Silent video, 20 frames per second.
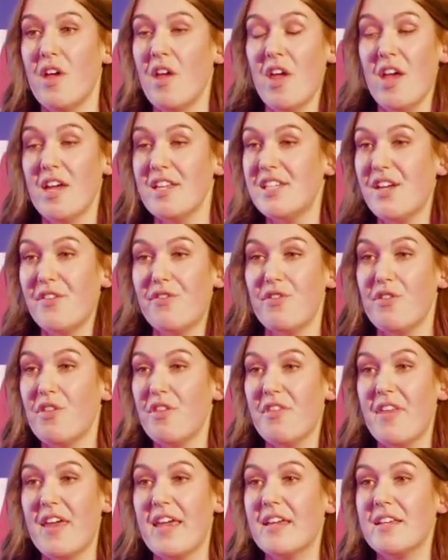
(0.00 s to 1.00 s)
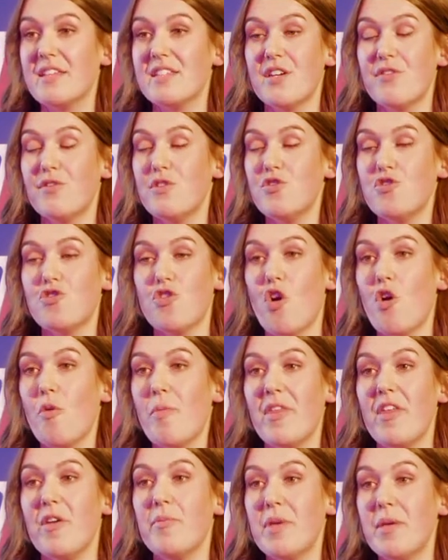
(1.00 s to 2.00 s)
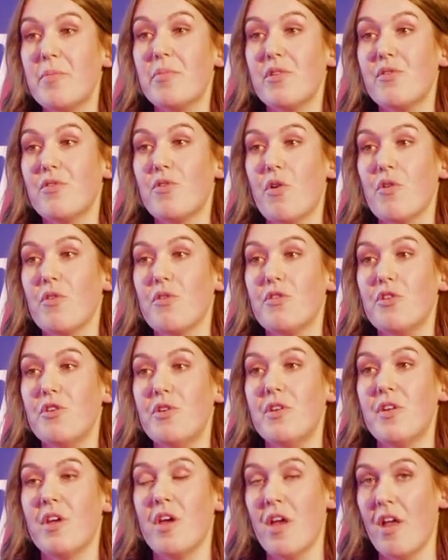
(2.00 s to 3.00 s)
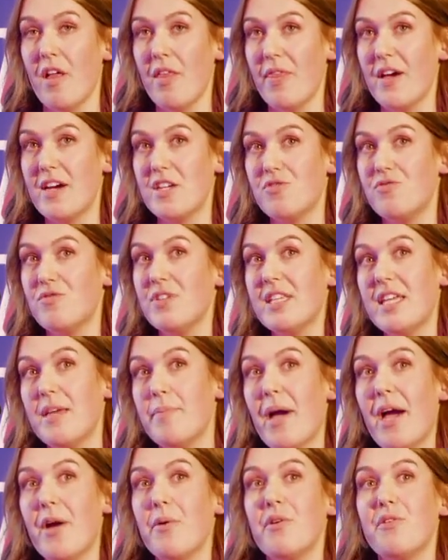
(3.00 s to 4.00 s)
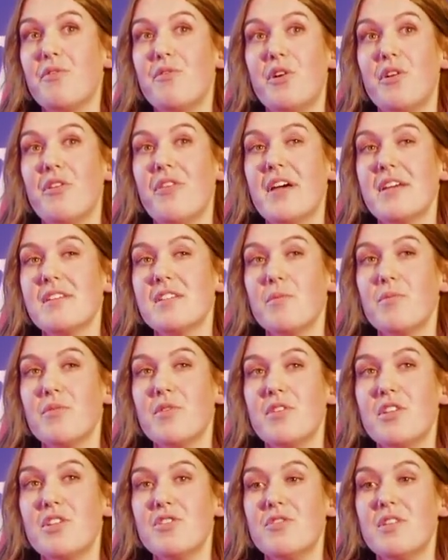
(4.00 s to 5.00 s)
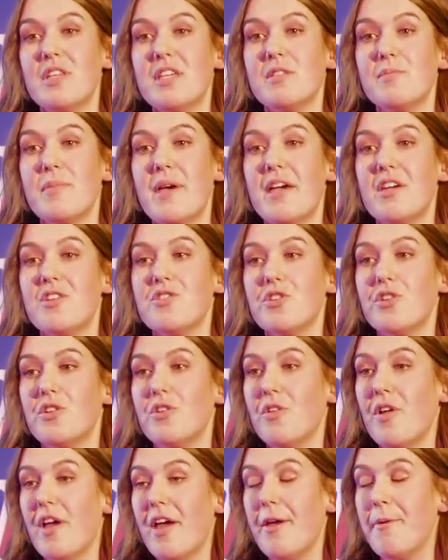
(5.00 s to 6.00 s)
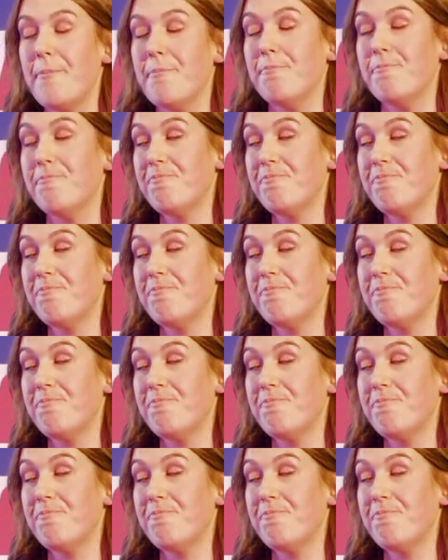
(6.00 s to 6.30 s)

different things, different trauma that people have gone through. And that's really powerful, and that's something that's really special. And